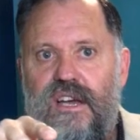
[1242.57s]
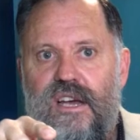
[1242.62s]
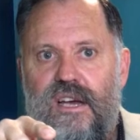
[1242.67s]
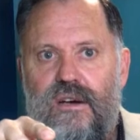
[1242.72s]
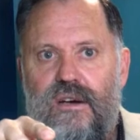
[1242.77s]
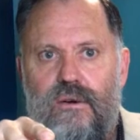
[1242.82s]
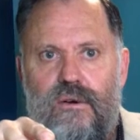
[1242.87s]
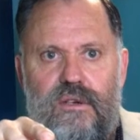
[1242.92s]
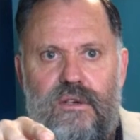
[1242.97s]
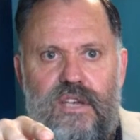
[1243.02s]

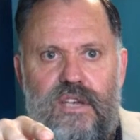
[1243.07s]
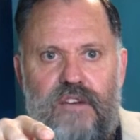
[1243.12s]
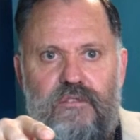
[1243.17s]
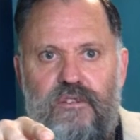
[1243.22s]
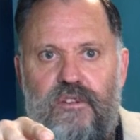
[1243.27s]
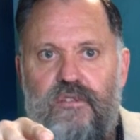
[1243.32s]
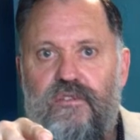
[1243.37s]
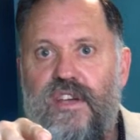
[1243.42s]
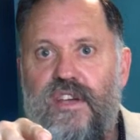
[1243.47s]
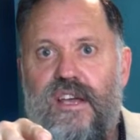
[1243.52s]
Oh, yeah,
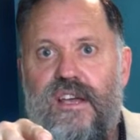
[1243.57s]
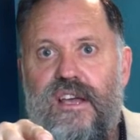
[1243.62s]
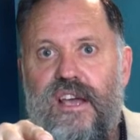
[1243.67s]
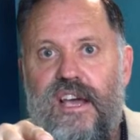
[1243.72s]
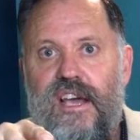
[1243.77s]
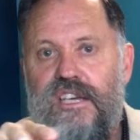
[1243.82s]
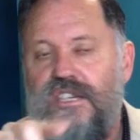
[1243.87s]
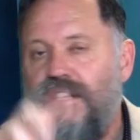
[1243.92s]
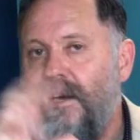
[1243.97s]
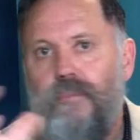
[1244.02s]
15
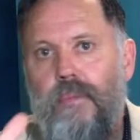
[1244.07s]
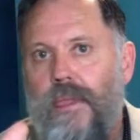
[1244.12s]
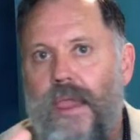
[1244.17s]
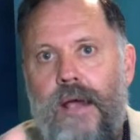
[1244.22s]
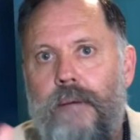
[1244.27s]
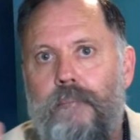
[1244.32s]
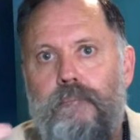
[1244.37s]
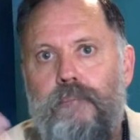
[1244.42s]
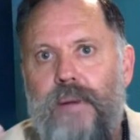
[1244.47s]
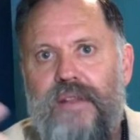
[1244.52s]
keys.
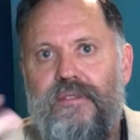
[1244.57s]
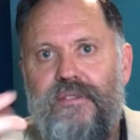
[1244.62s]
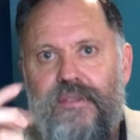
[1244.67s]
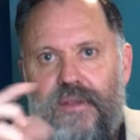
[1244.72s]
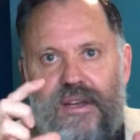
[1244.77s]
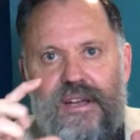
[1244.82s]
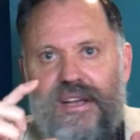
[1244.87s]
But